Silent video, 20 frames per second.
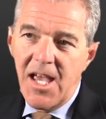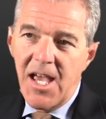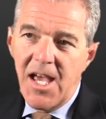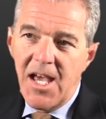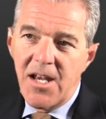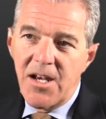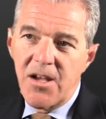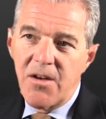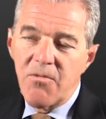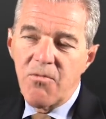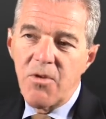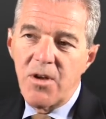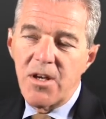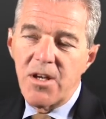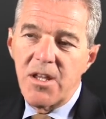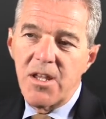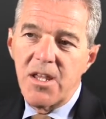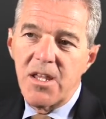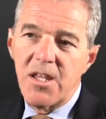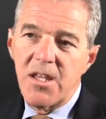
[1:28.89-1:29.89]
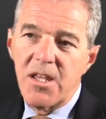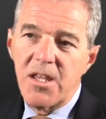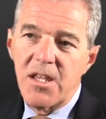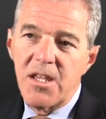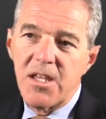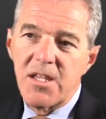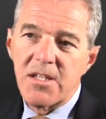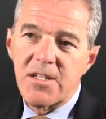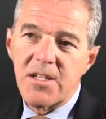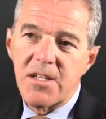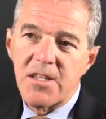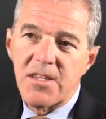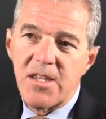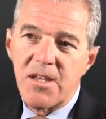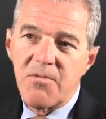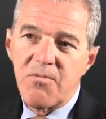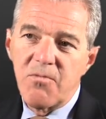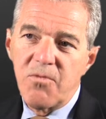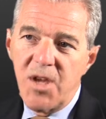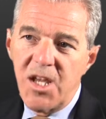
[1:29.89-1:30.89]
And what is it
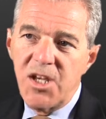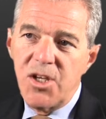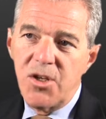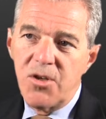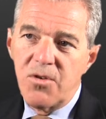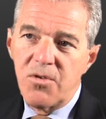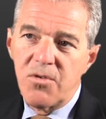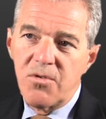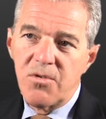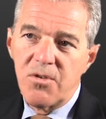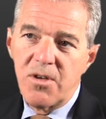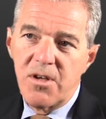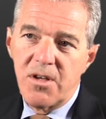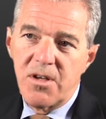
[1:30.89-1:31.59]
that we do